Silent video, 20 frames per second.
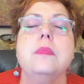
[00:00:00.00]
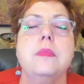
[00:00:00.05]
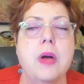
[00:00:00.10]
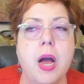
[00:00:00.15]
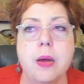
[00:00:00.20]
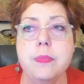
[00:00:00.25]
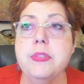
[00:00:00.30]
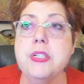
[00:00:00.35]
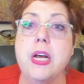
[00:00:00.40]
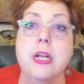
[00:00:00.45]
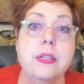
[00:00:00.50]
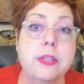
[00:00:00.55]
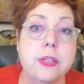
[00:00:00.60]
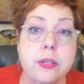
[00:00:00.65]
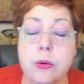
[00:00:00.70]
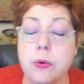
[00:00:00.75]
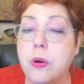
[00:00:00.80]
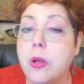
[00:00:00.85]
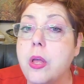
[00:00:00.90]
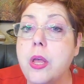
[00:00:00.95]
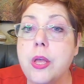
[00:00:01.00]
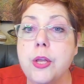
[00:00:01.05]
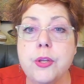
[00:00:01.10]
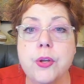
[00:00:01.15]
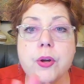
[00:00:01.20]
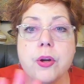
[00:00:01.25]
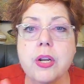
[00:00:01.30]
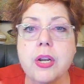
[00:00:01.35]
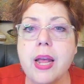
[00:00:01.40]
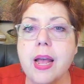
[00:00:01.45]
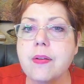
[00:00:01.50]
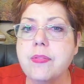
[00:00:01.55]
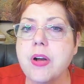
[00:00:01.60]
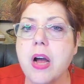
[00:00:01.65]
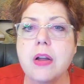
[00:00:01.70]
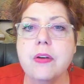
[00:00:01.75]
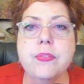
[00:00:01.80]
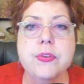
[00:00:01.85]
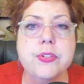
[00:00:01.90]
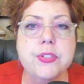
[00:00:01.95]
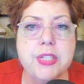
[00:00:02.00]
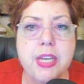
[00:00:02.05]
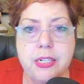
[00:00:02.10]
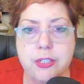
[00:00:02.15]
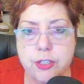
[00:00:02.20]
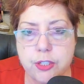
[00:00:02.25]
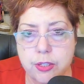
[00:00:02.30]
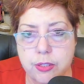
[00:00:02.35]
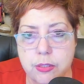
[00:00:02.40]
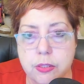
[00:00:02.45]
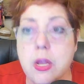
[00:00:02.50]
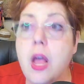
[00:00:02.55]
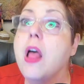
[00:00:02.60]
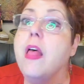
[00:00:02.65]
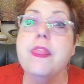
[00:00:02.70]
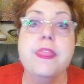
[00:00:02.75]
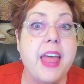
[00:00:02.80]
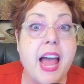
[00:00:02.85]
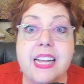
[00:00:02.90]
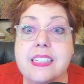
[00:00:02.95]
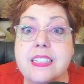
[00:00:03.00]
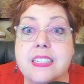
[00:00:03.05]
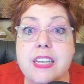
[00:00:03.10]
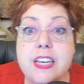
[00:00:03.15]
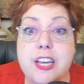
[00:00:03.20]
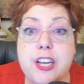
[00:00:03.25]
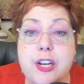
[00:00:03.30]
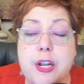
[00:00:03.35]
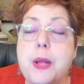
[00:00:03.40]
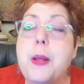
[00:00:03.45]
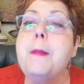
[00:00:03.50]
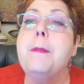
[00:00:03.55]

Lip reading: I'm telling you, you're going to have conversations. That's it.